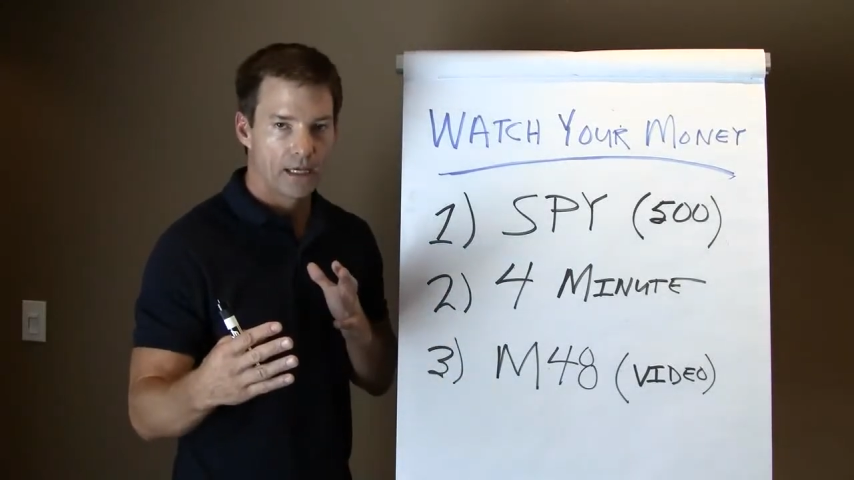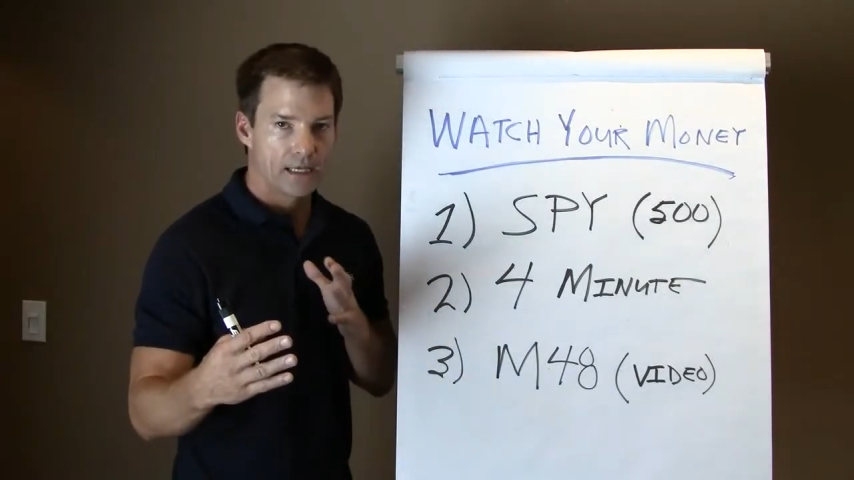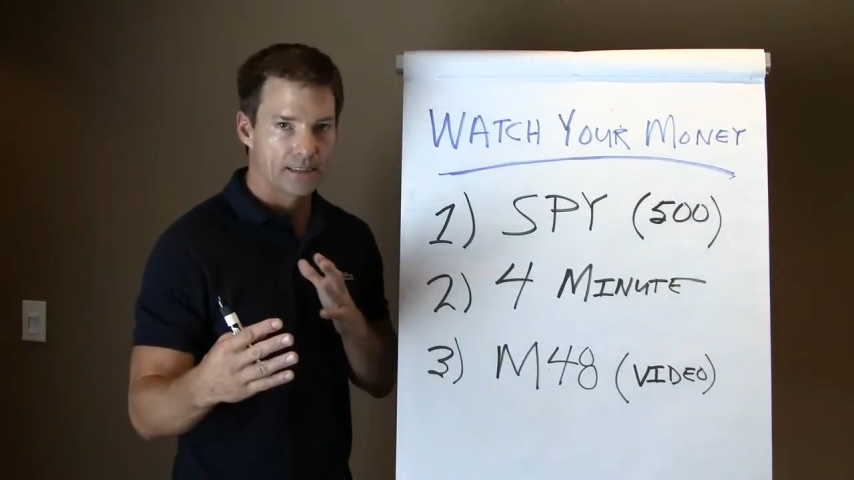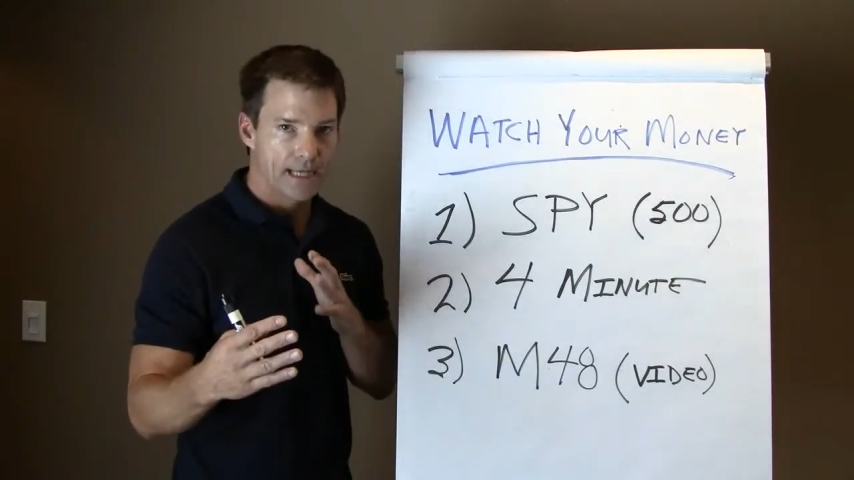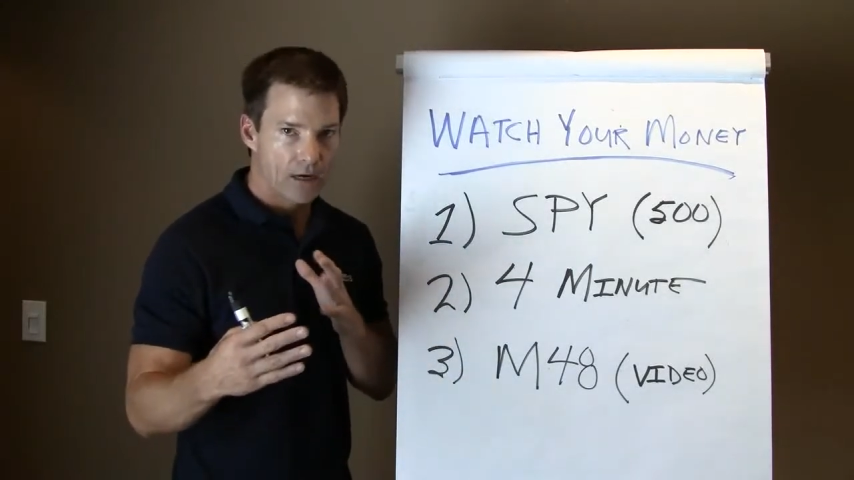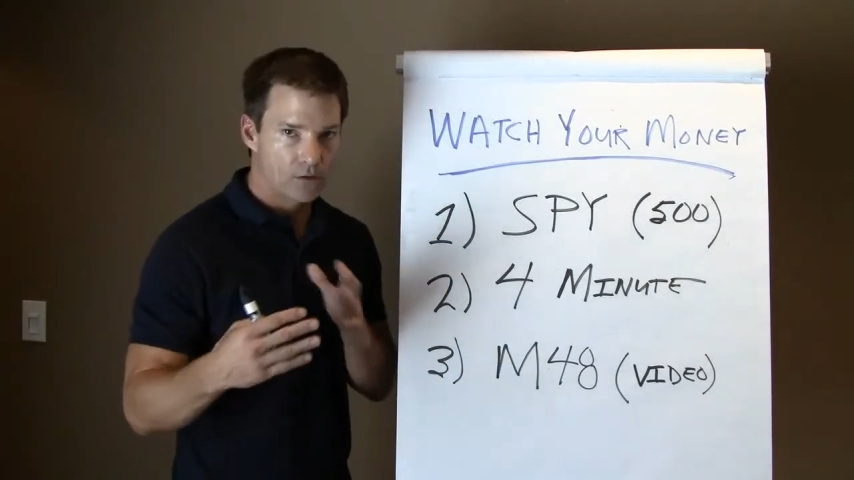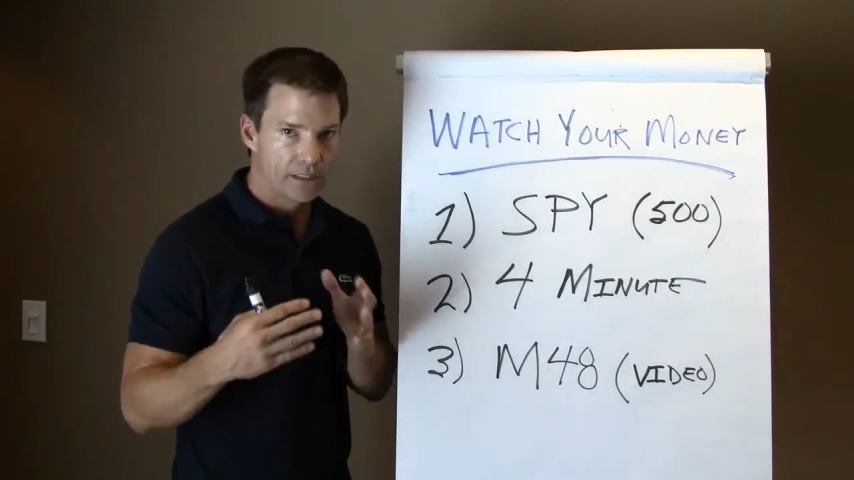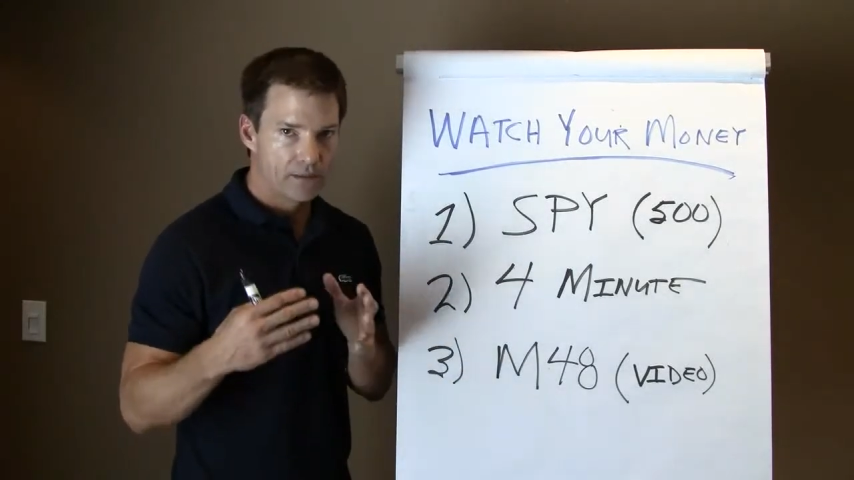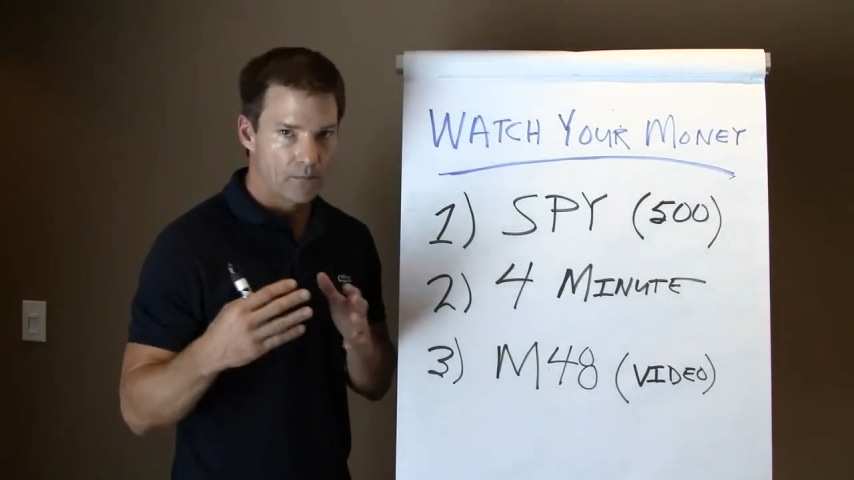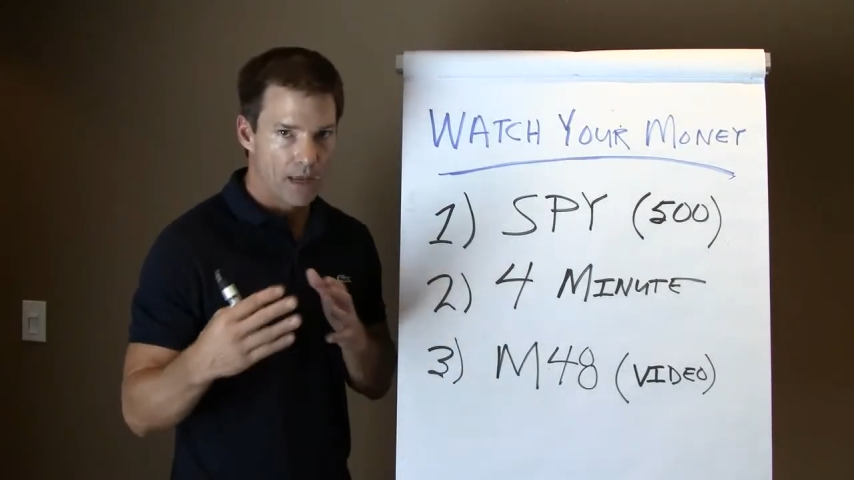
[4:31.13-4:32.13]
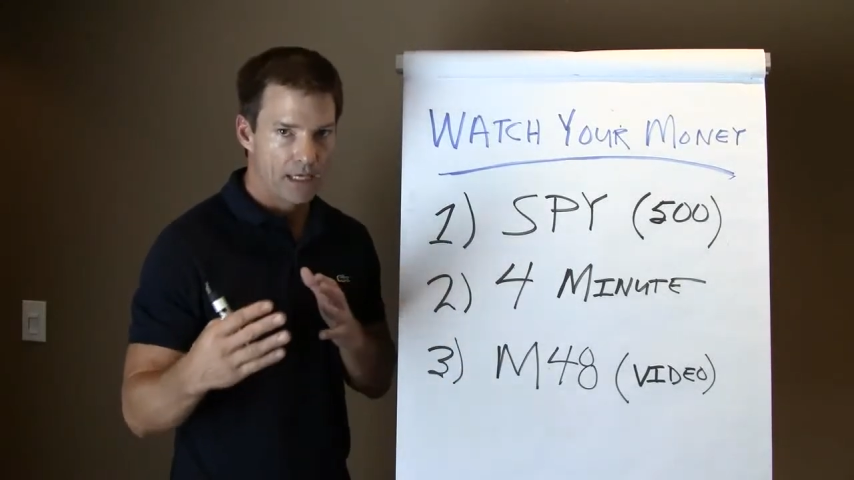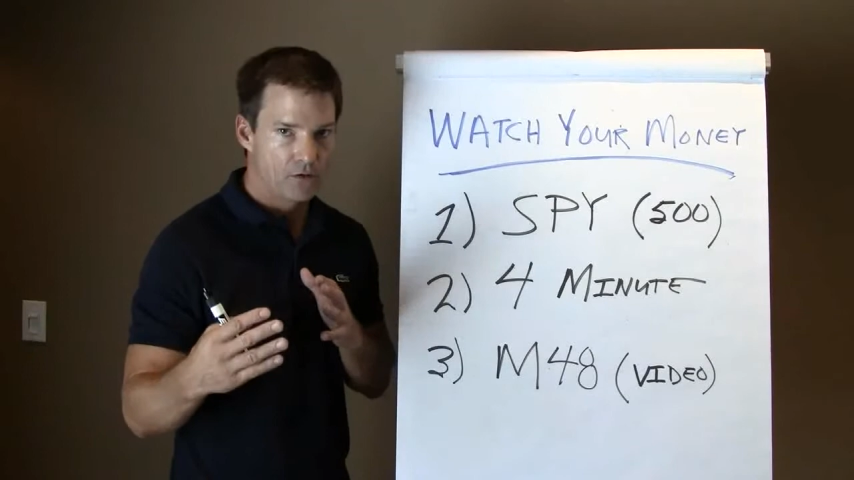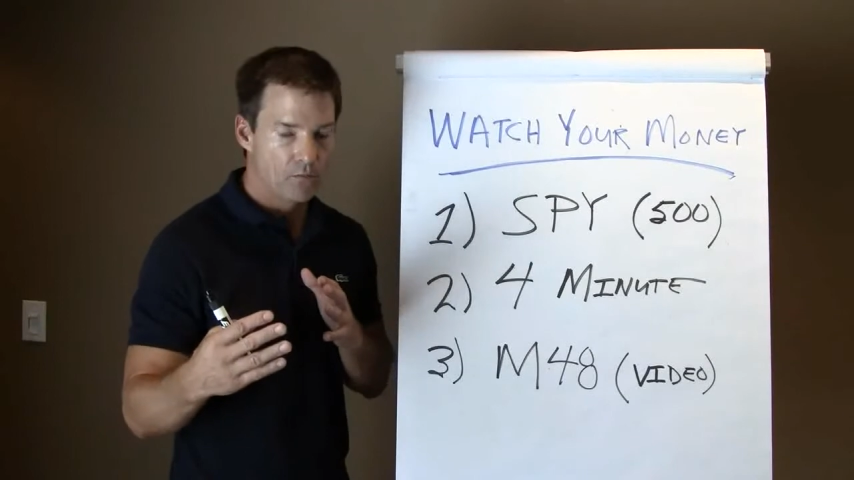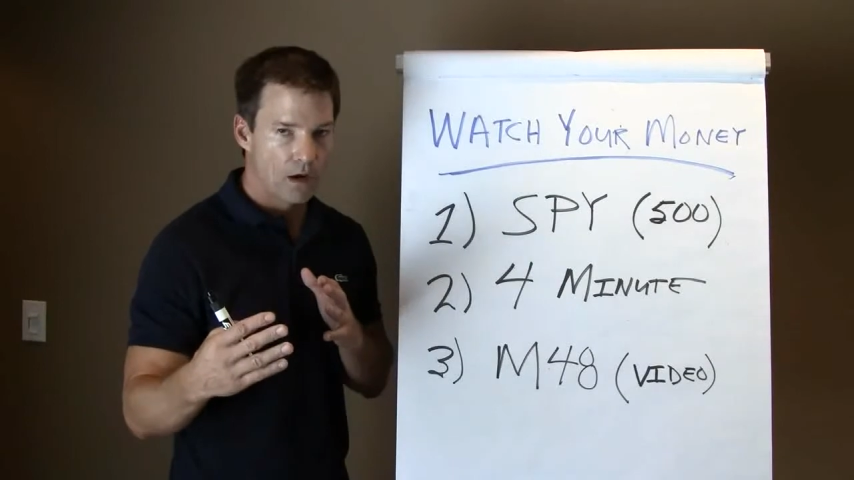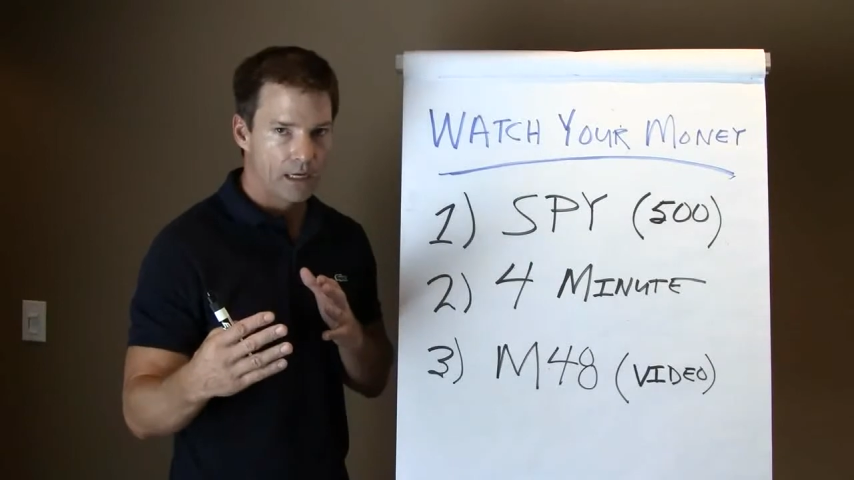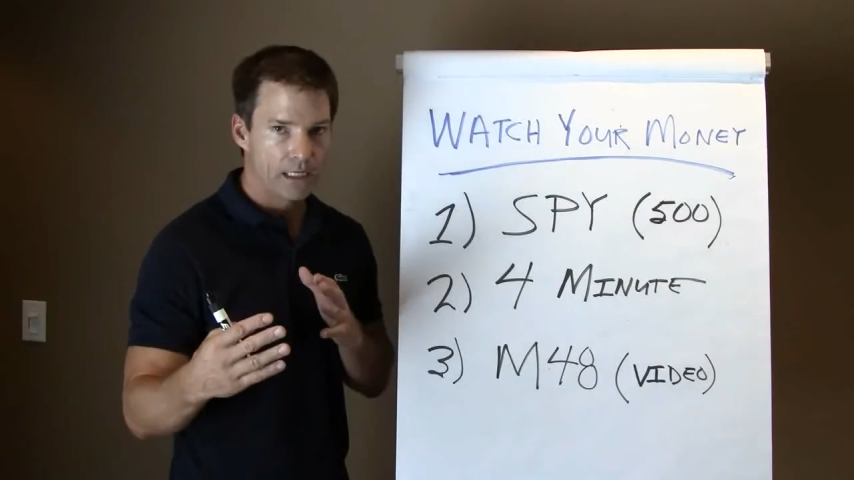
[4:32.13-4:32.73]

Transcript: is not only to make you money